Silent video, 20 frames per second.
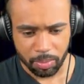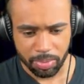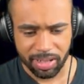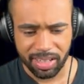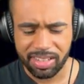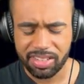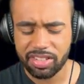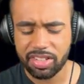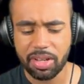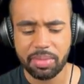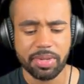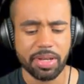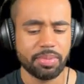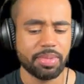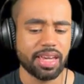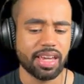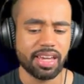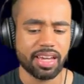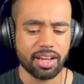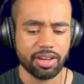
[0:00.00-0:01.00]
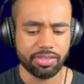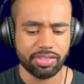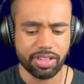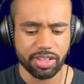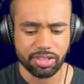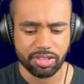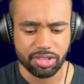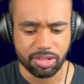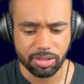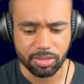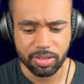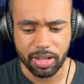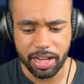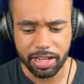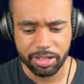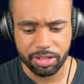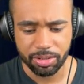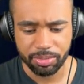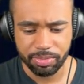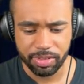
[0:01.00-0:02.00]
Please tell me I'm getting out of here soon. I
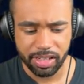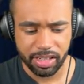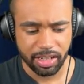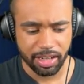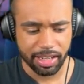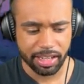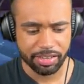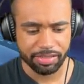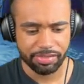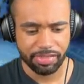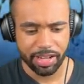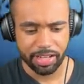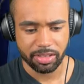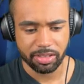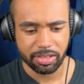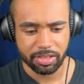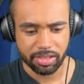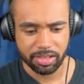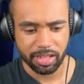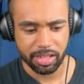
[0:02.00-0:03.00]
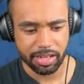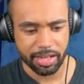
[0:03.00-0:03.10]
don't really like vents and